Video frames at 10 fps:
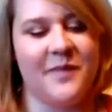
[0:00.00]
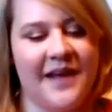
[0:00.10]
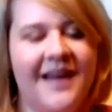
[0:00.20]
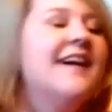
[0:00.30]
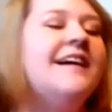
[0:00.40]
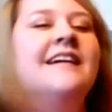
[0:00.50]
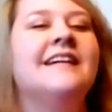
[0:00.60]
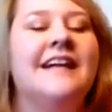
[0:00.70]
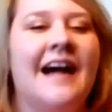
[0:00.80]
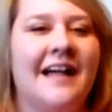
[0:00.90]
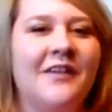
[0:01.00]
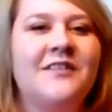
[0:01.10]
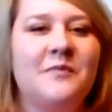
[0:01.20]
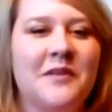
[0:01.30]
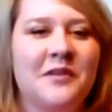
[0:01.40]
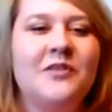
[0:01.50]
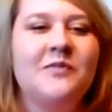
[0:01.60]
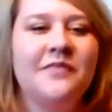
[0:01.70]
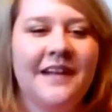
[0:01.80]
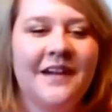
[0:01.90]
But I looked up the
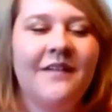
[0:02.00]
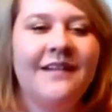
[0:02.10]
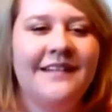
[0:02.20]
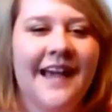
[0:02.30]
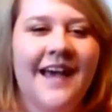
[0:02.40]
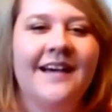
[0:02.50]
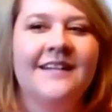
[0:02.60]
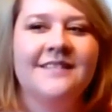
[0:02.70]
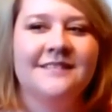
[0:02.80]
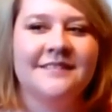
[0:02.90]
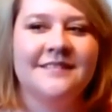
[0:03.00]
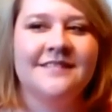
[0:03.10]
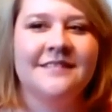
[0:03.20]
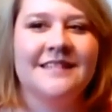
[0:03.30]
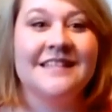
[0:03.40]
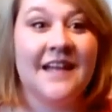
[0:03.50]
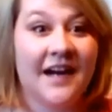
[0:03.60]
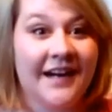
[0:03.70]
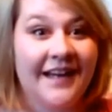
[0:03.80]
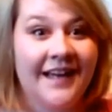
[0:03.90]
YouTube video and yeah,
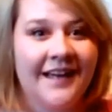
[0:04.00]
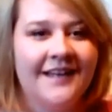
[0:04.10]
sorry.